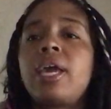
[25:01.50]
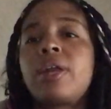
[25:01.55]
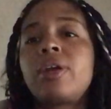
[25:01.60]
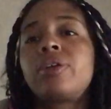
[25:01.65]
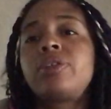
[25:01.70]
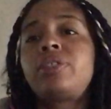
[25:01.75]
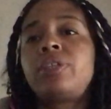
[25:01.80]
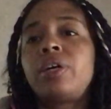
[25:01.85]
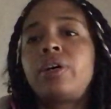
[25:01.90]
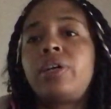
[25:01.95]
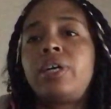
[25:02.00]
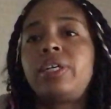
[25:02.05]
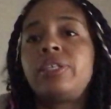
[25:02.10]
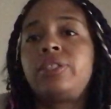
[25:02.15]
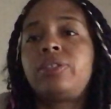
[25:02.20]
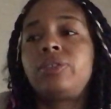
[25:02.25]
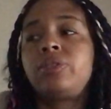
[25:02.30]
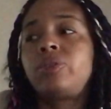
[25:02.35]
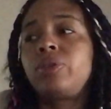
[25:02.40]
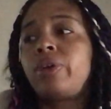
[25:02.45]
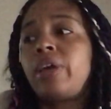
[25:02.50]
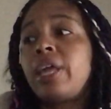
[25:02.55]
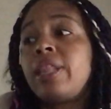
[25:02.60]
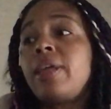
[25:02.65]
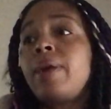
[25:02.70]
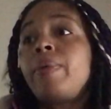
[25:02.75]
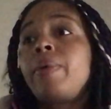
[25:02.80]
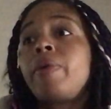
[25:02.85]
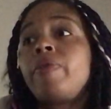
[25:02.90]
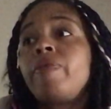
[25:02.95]
inner child issues, okay?
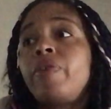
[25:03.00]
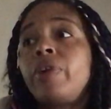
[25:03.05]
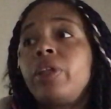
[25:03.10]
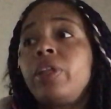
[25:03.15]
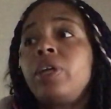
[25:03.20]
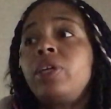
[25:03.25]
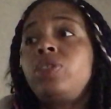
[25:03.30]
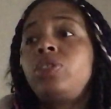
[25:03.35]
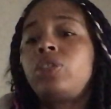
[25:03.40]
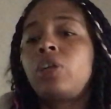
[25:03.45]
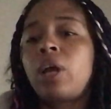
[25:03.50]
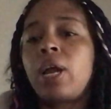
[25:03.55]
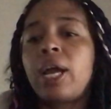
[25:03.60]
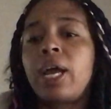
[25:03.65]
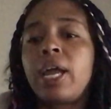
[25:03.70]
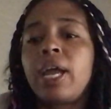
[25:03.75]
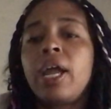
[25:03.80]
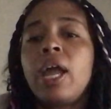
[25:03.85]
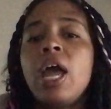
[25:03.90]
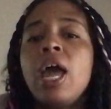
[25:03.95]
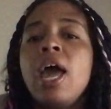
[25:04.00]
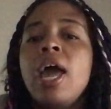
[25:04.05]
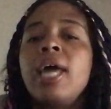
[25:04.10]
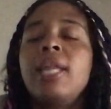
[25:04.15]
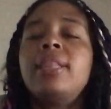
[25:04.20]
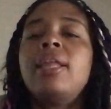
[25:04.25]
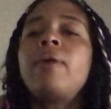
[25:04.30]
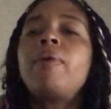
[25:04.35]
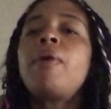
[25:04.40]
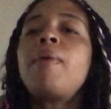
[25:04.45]
They were really trying.
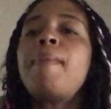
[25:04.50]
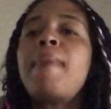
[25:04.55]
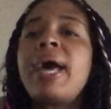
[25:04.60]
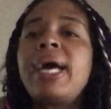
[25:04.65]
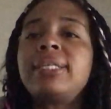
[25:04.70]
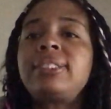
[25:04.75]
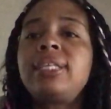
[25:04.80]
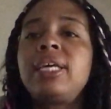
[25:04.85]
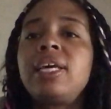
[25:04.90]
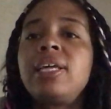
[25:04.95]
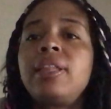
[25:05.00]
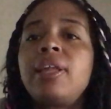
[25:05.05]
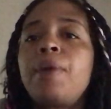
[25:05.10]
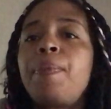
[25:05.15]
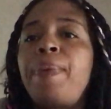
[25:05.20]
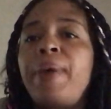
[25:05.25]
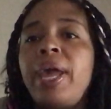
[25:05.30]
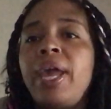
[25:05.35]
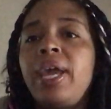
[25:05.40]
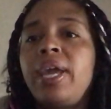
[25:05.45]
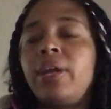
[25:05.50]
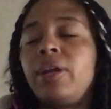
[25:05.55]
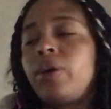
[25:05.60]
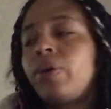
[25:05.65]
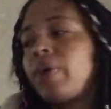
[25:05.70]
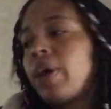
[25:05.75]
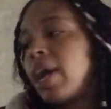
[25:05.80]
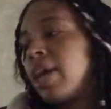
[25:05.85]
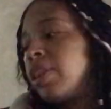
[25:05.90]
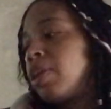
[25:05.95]
They were masking their pain,
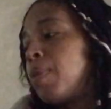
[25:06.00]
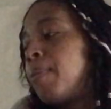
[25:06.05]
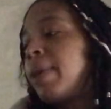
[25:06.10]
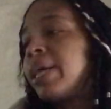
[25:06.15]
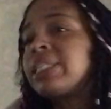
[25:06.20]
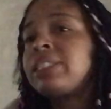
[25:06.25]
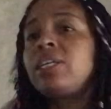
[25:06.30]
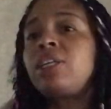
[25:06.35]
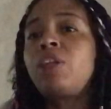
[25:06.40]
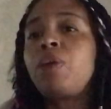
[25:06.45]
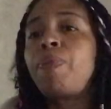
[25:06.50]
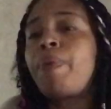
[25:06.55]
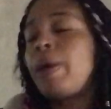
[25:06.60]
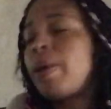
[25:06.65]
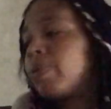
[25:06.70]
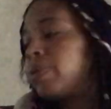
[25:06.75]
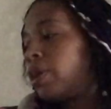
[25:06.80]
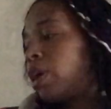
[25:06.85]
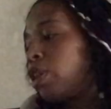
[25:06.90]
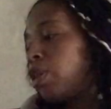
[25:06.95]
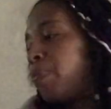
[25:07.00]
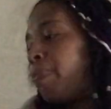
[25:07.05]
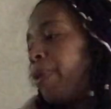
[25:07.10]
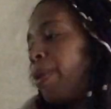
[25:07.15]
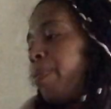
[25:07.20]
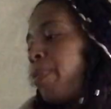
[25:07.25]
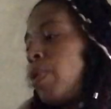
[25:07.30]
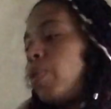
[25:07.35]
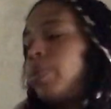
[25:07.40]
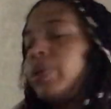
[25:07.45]
okay? They're masking their pain with other
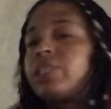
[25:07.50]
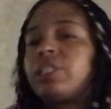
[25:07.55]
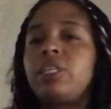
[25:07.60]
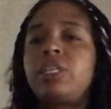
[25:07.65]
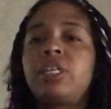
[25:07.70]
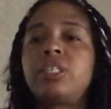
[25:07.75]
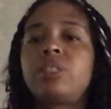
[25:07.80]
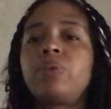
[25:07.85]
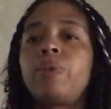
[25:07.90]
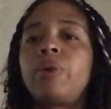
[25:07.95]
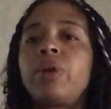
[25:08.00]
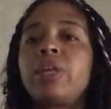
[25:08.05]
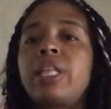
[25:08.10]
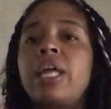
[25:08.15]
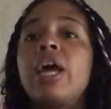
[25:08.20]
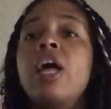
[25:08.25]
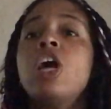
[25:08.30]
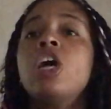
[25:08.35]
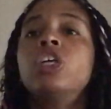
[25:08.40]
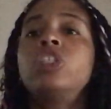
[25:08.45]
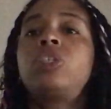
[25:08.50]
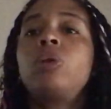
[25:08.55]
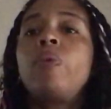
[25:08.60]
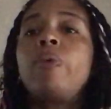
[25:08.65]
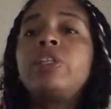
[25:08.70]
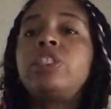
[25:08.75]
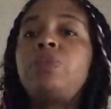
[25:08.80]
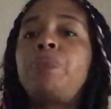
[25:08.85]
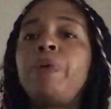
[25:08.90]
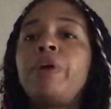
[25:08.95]
people, which it doesn't work that. So
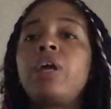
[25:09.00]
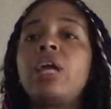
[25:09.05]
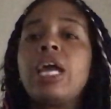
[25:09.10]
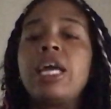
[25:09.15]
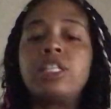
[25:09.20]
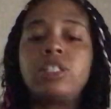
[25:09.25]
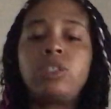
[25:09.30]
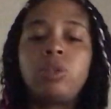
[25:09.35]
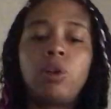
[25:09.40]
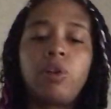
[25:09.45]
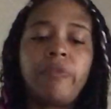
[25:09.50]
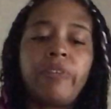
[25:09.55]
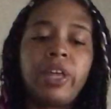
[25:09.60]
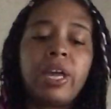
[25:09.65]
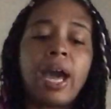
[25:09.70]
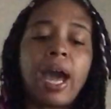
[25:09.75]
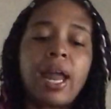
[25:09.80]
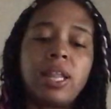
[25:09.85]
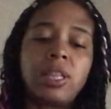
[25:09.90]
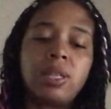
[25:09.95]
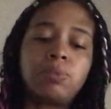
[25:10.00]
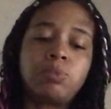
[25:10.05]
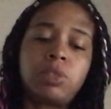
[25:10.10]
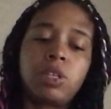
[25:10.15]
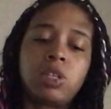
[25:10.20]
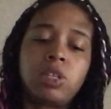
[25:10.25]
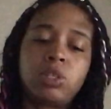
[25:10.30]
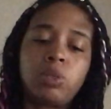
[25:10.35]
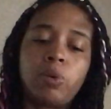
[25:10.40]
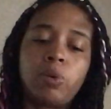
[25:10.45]
when spirit intuitively guided them
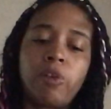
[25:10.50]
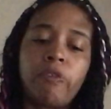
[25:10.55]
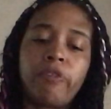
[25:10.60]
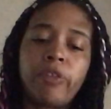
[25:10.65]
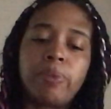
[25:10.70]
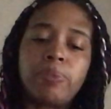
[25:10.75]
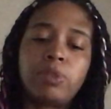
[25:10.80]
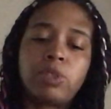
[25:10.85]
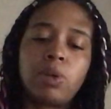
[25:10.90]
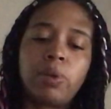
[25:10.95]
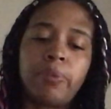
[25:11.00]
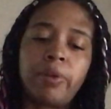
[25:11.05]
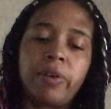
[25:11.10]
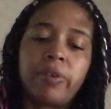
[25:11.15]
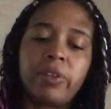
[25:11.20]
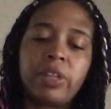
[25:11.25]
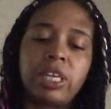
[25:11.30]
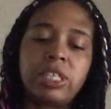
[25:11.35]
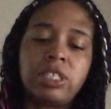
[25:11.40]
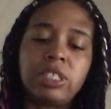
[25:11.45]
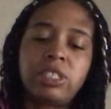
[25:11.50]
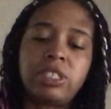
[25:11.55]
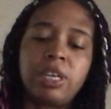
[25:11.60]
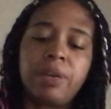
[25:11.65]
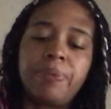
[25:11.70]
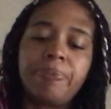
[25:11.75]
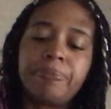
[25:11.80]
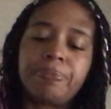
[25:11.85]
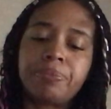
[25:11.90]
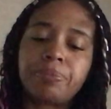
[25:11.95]
to the twin flame soulmate
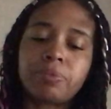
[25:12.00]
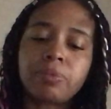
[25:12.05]
relationship,